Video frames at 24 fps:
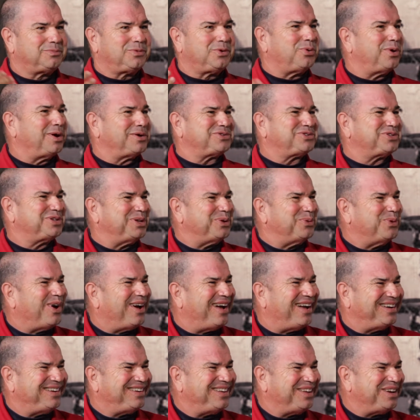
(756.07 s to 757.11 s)
questioning
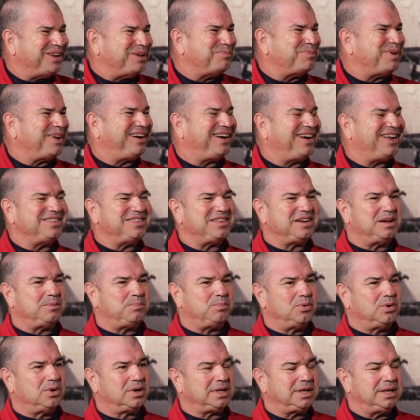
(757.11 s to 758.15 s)
why I did it, but it ended
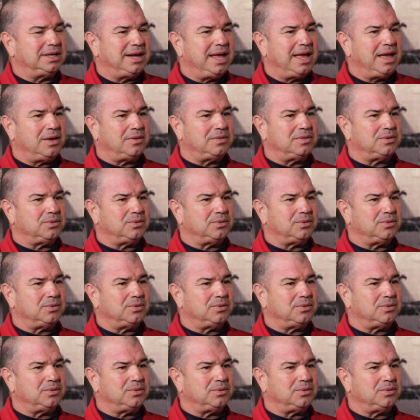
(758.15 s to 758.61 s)
up working out.